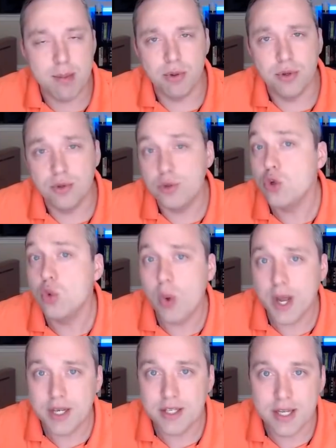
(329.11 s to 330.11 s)
able to do
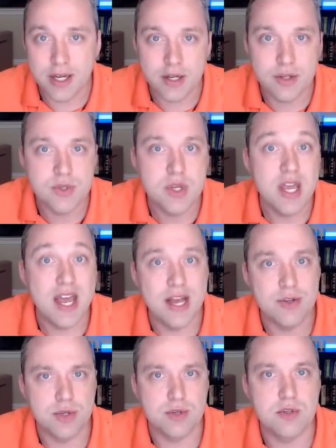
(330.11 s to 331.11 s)
what it does
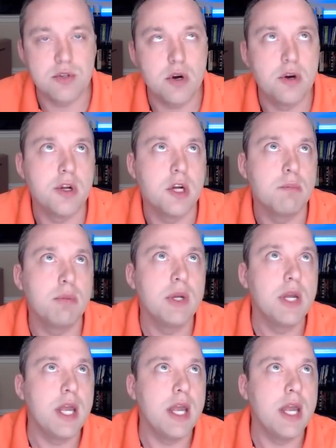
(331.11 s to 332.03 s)
as a startup